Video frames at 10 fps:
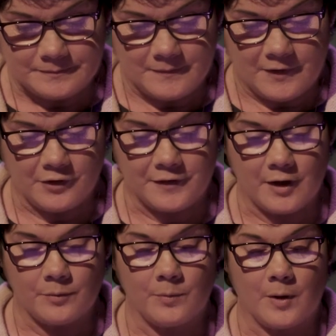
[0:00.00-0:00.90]
So
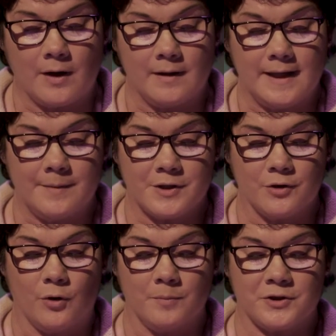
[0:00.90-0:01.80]
there we were, Liam at
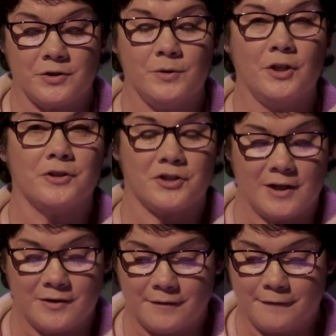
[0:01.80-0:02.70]
home, 2 young
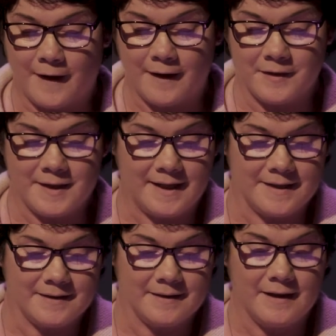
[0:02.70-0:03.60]
children, 5 and 8,
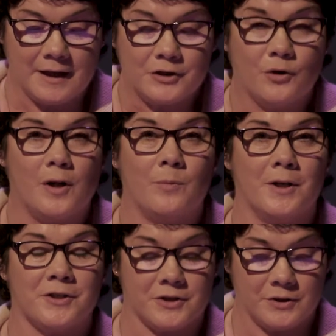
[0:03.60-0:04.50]
not knowing
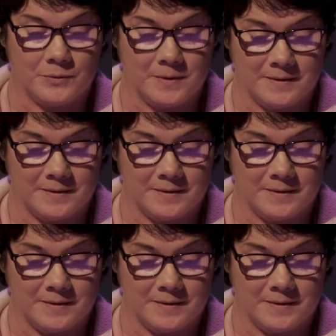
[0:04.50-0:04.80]
what to do.